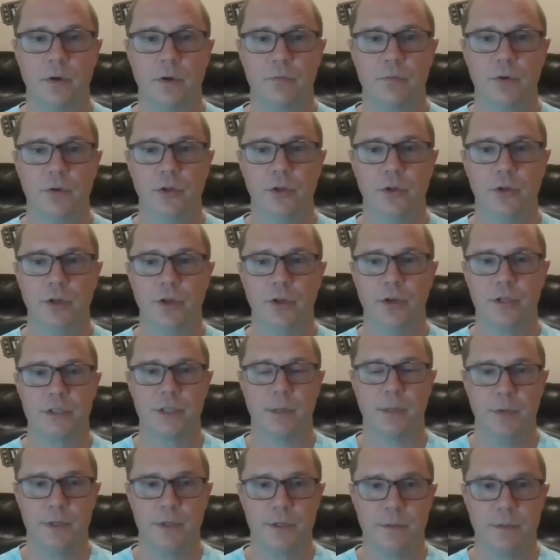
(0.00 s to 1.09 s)
good
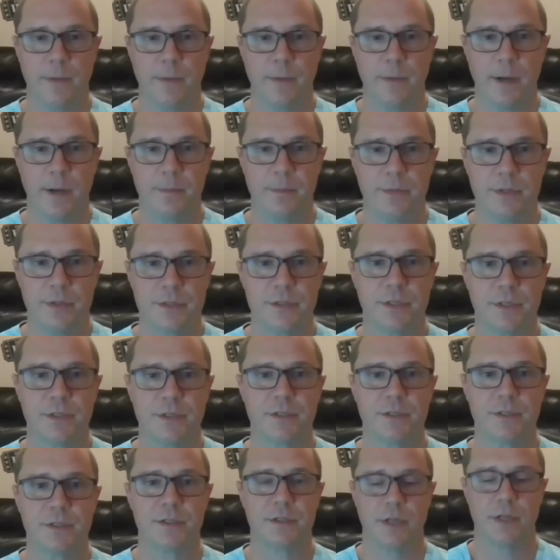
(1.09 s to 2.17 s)
supplement to my business.
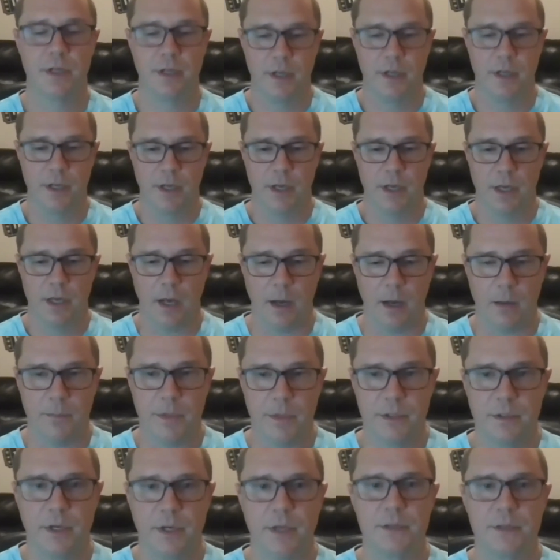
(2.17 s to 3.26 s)

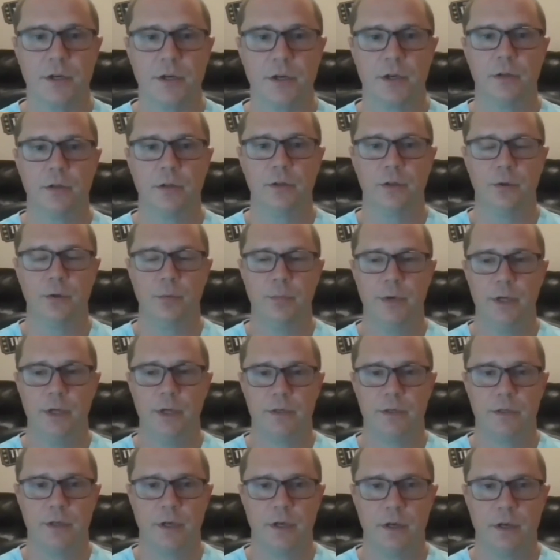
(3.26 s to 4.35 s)
It took a little bit
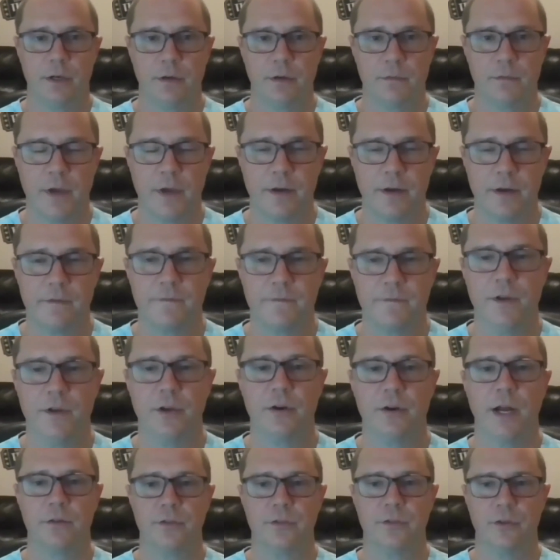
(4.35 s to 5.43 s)
to kind of figure
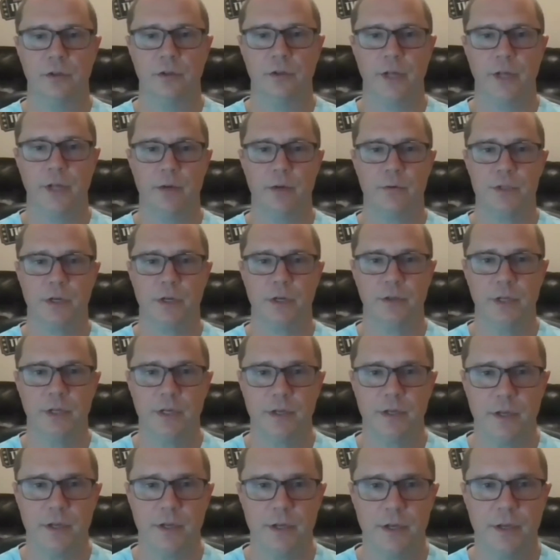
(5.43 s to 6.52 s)
out the language on
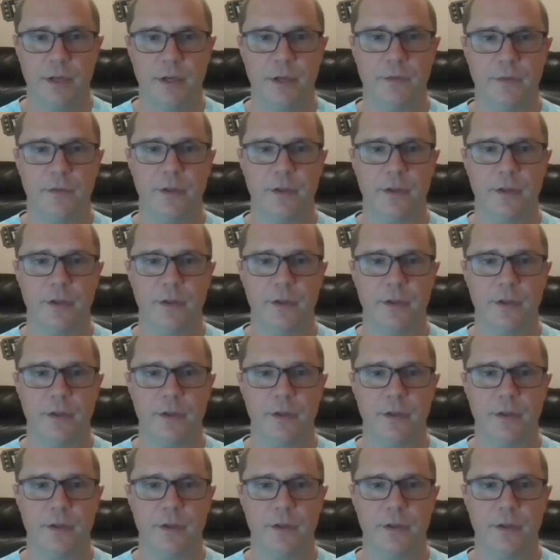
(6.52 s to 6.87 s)
LinkedIn and